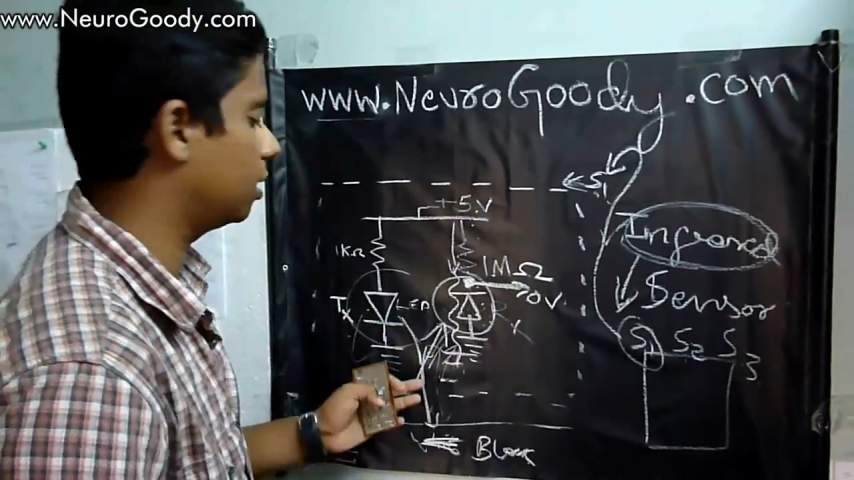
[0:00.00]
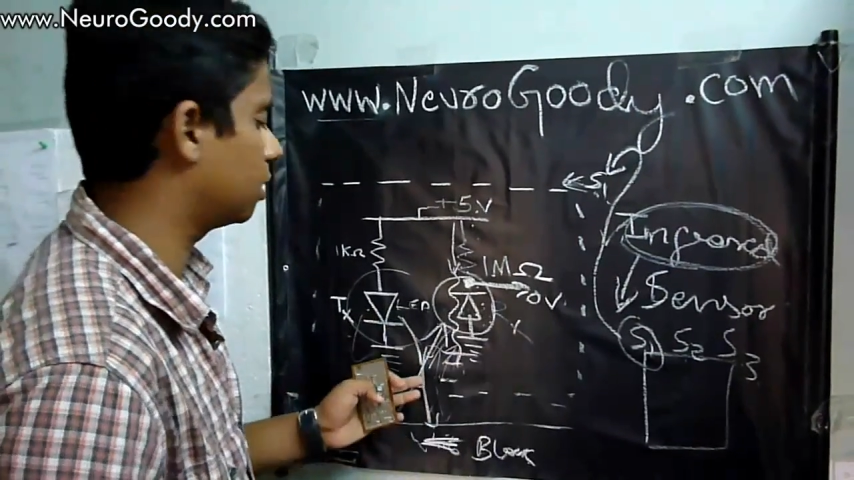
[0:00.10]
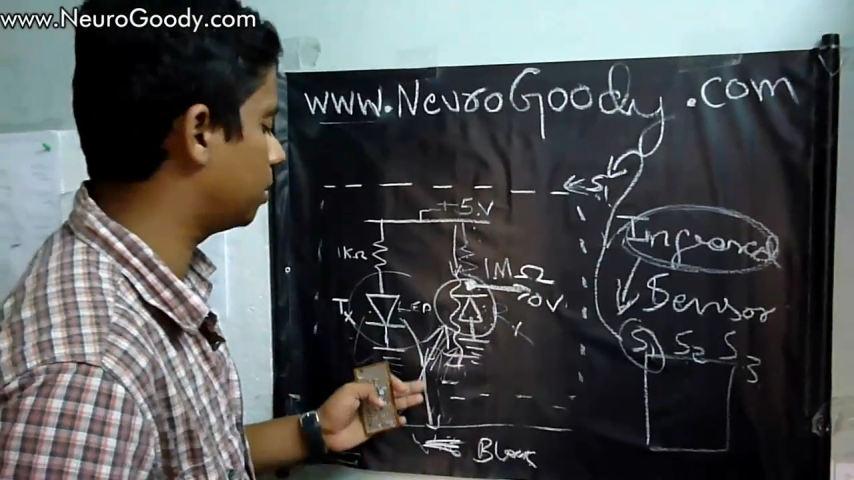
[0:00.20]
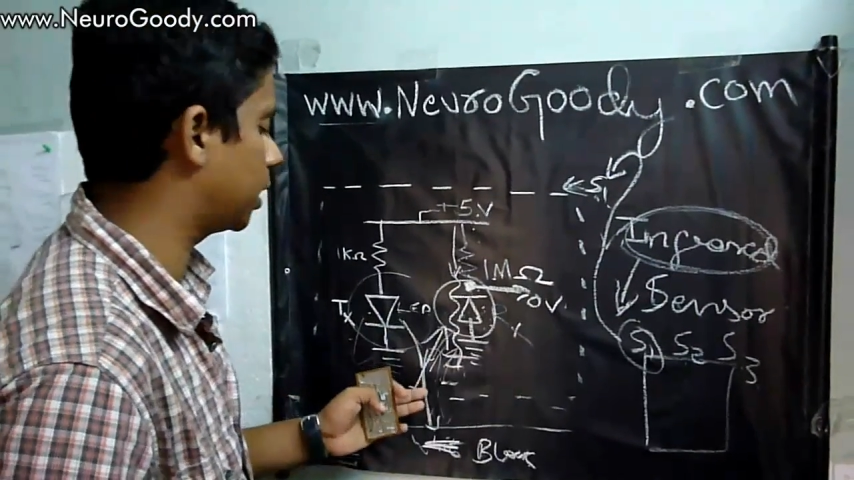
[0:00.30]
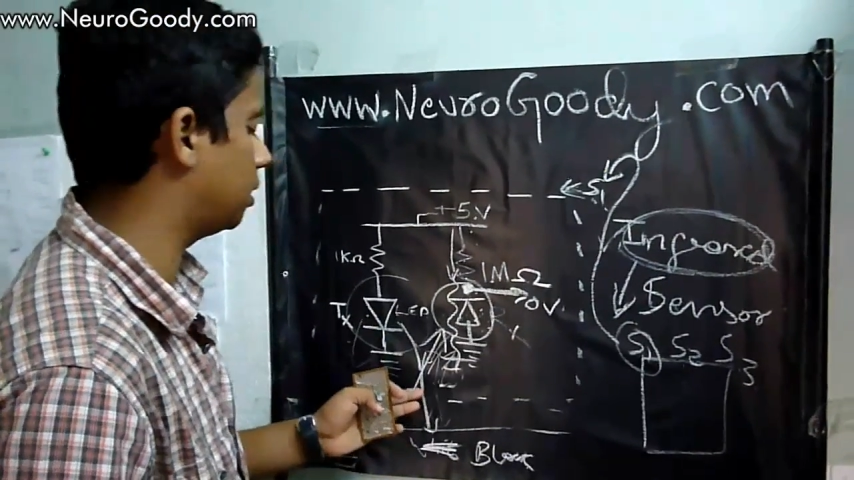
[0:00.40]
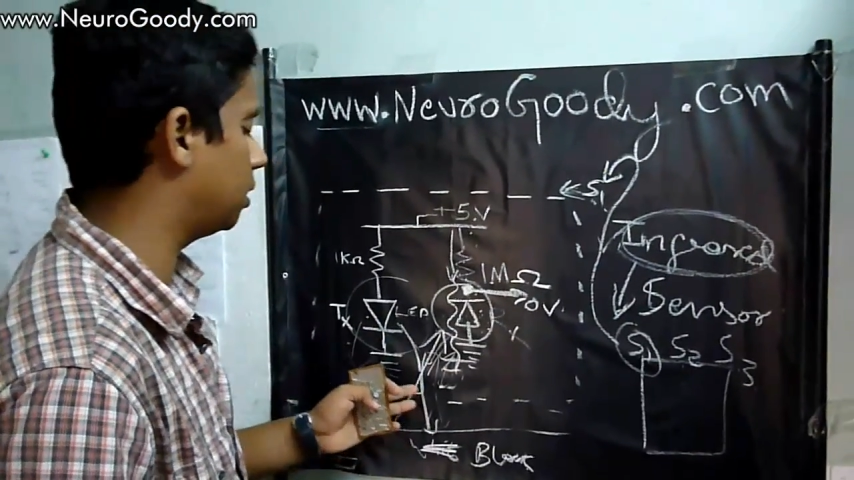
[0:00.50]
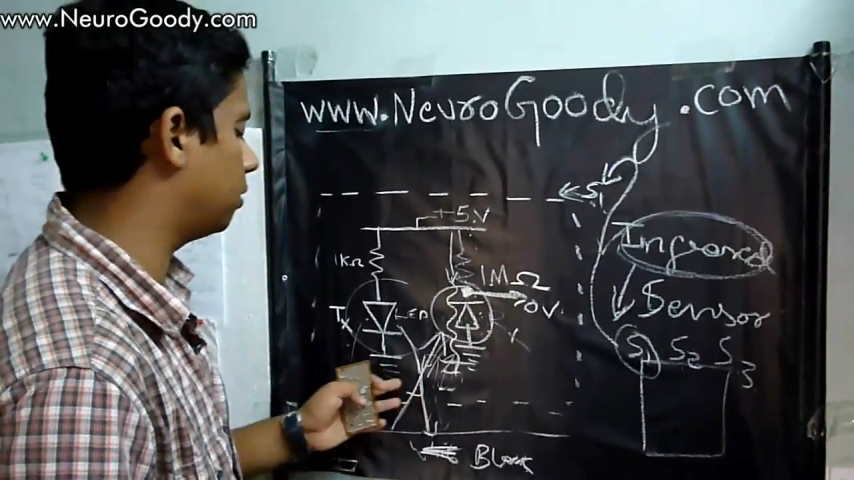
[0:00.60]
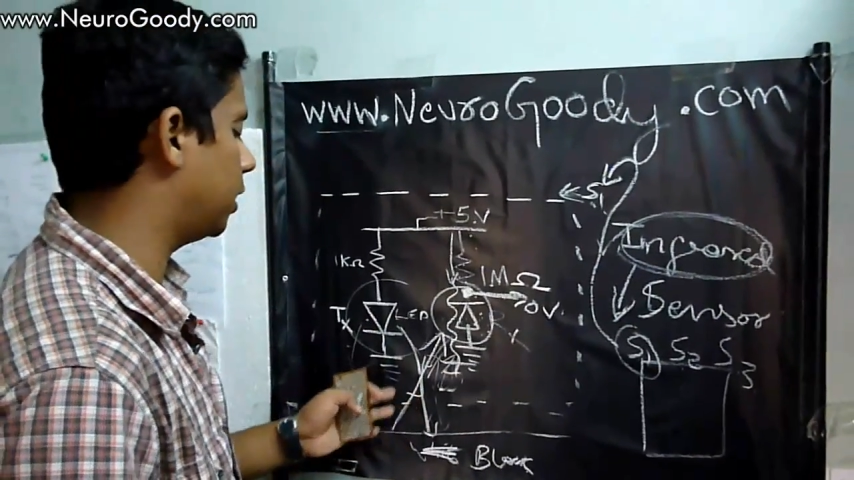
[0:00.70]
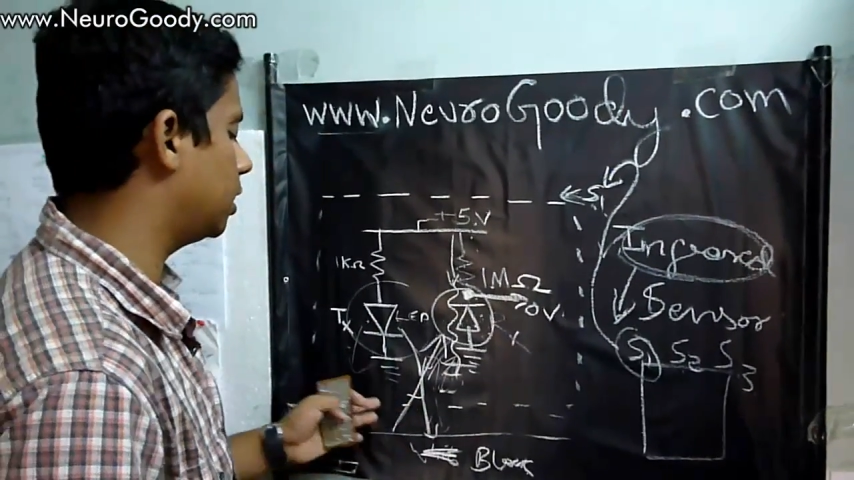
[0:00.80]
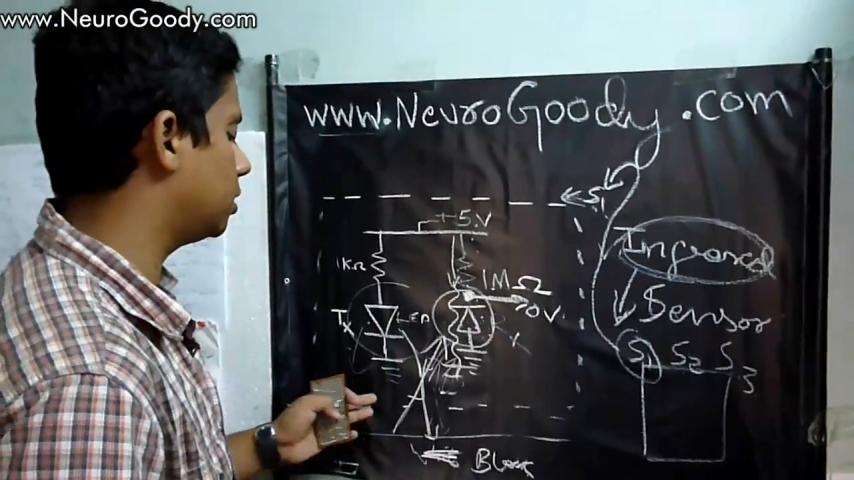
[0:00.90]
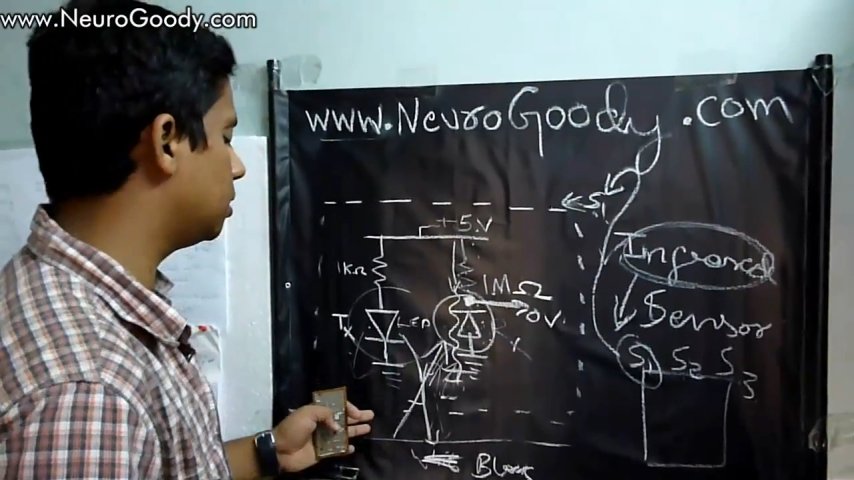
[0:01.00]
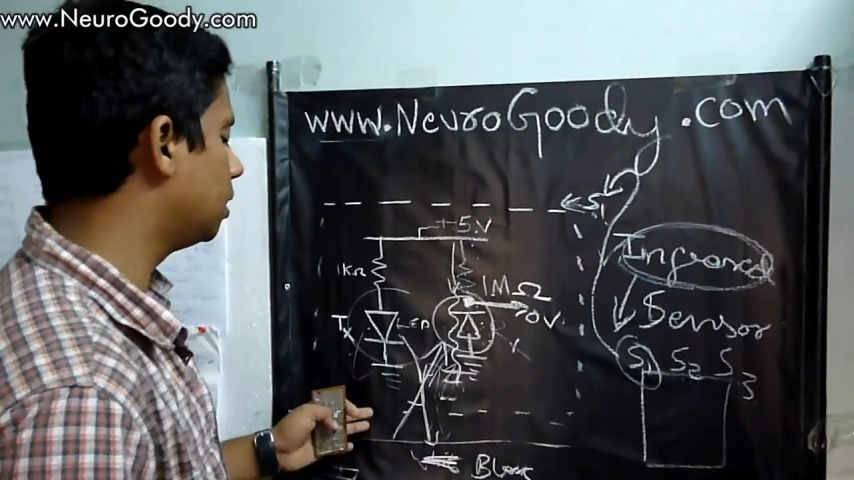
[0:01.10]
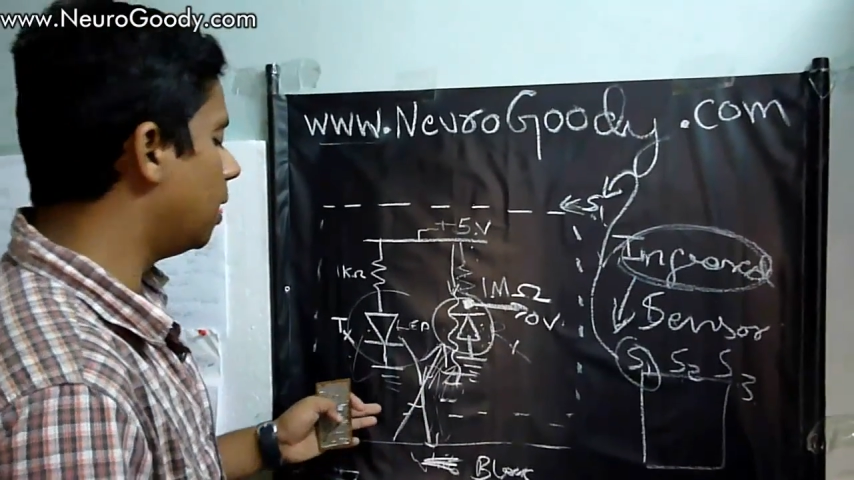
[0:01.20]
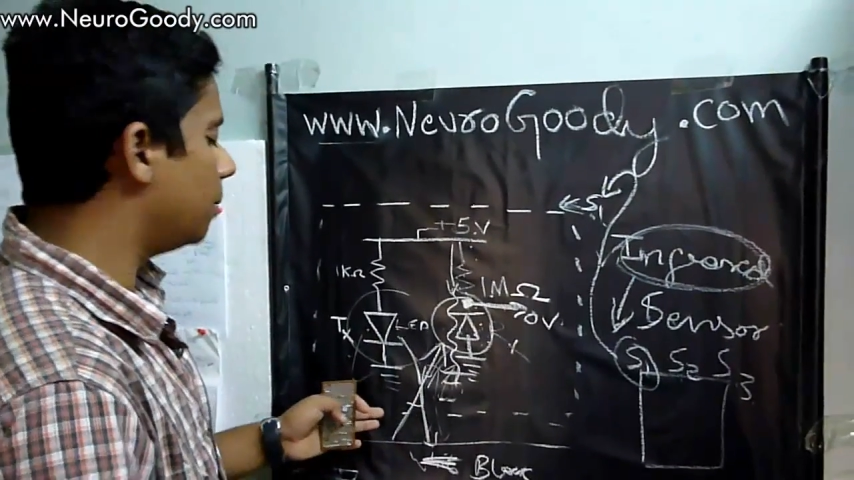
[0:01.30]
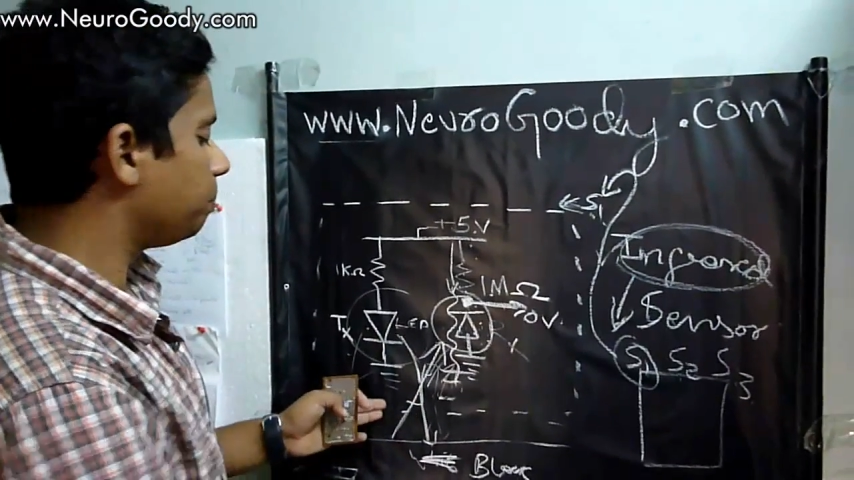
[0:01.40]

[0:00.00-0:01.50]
electromagnetic radiation,